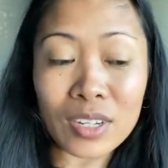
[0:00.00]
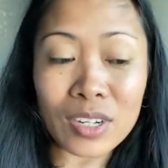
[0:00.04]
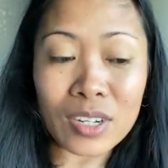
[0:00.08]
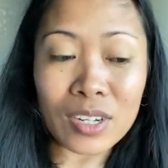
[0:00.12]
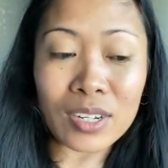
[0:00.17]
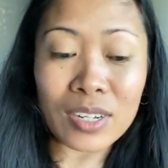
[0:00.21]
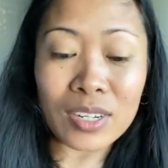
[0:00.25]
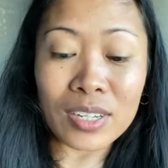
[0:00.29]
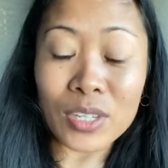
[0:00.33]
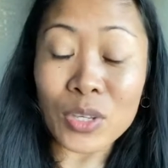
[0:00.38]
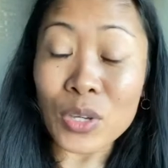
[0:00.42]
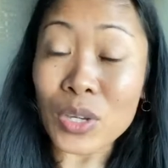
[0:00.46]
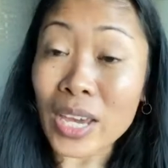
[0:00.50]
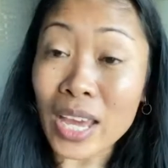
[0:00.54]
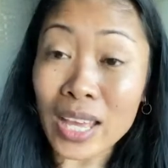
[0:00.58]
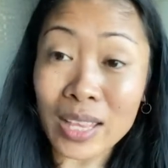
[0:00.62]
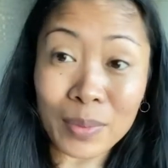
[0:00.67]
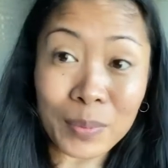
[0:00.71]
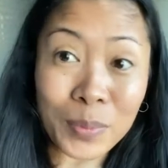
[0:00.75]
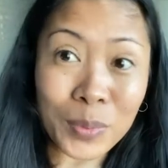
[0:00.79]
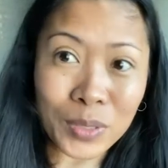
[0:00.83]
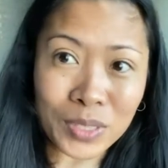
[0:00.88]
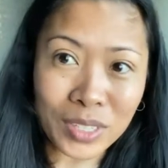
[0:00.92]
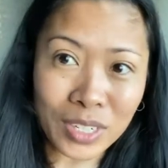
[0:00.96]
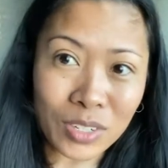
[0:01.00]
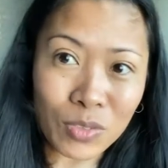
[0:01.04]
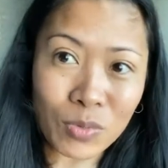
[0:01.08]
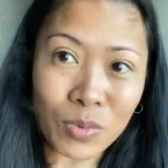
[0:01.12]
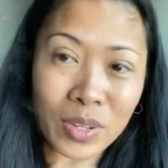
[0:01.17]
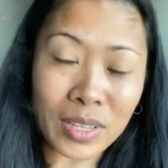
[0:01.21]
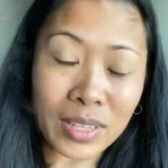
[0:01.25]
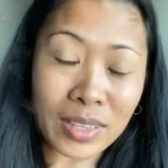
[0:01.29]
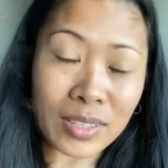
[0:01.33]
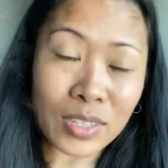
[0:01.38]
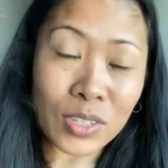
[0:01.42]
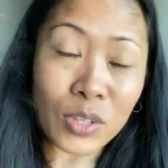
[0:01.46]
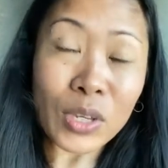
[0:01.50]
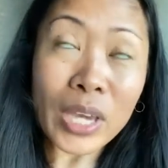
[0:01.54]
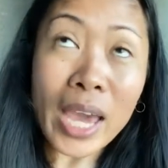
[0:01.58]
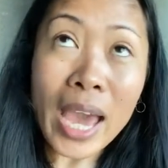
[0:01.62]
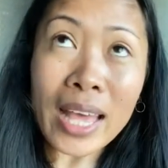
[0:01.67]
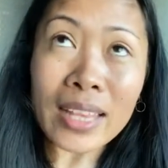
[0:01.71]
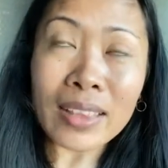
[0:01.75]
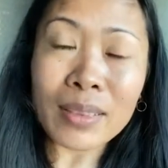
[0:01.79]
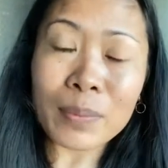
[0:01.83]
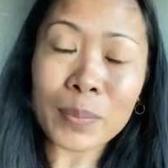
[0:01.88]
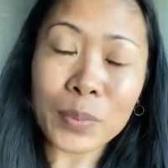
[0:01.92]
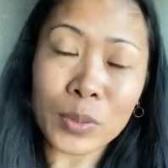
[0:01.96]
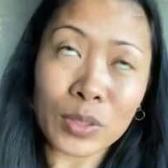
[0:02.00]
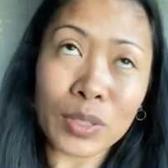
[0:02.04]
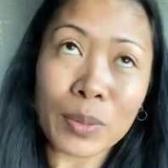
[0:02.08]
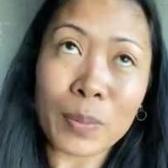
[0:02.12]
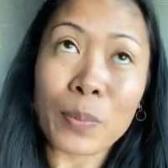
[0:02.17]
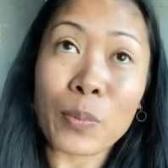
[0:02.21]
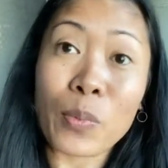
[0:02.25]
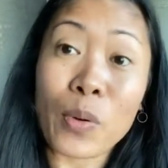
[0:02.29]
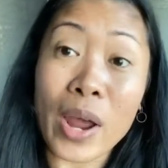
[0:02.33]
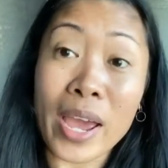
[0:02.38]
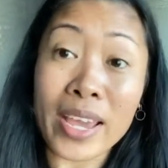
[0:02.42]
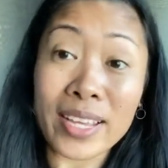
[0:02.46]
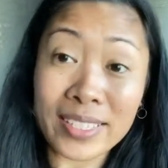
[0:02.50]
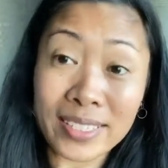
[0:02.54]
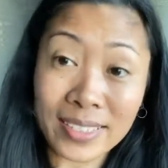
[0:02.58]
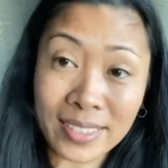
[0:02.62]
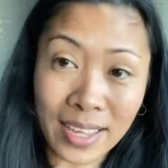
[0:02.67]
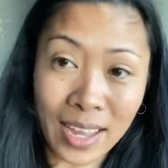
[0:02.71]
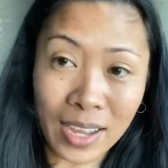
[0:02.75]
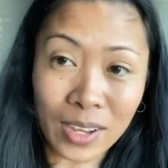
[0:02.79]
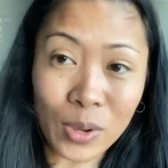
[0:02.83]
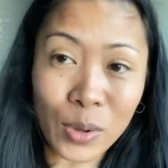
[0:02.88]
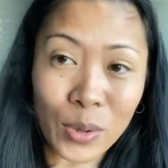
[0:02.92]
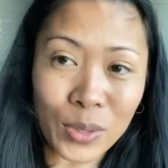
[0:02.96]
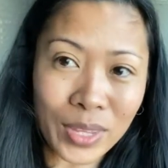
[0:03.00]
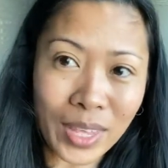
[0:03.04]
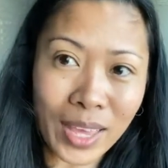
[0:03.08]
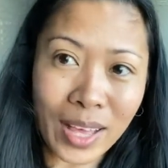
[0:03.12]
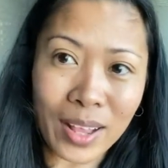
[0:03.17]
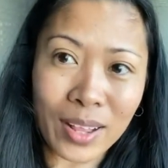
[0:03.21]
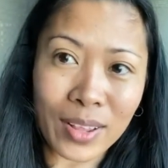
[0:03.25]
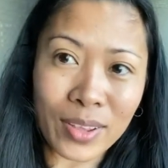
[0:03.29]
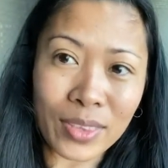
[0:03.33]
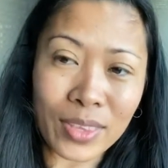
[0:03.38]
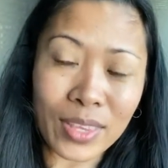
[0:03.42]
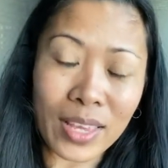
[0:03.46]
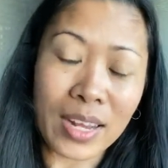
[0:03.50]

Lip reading: you can't put a price tag on health,